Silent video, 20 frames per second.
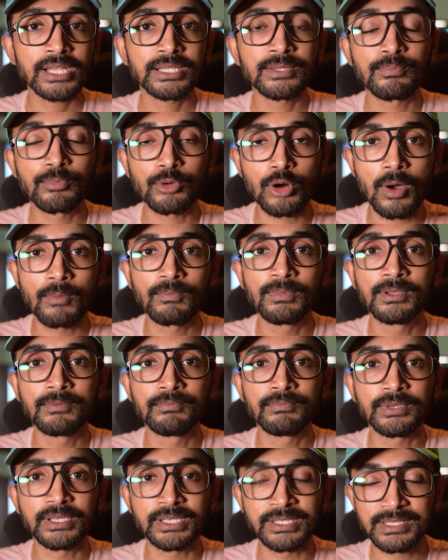the
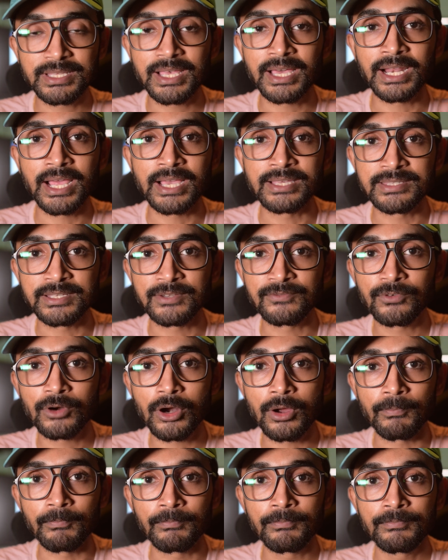problem is arising
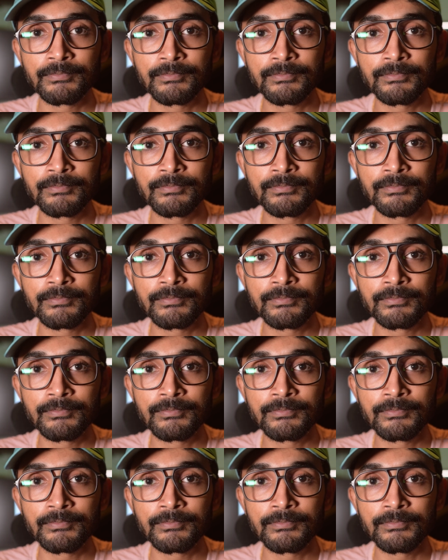from,